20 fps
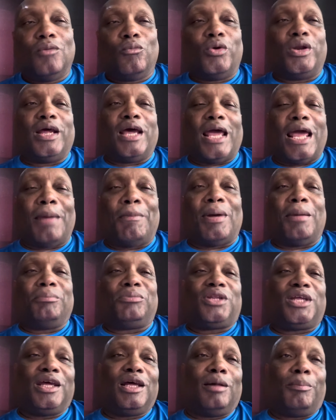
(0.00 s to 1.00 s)
with an
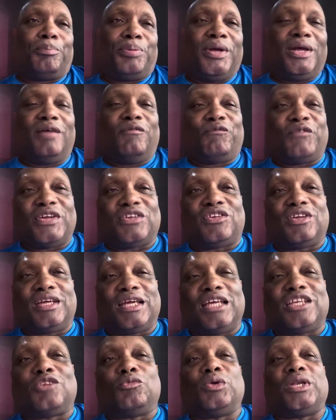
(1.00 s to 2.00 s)
Mmtlp
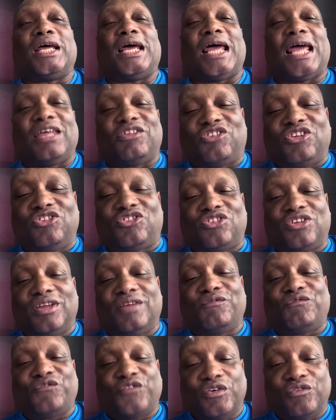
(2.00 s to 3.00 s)
investigation with the SEC
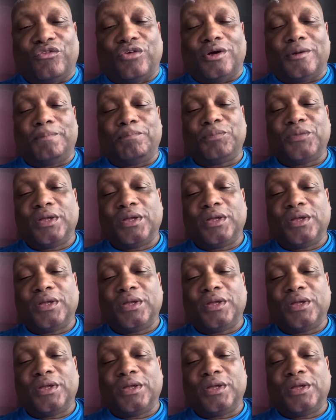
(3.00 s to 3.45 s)
and Finra?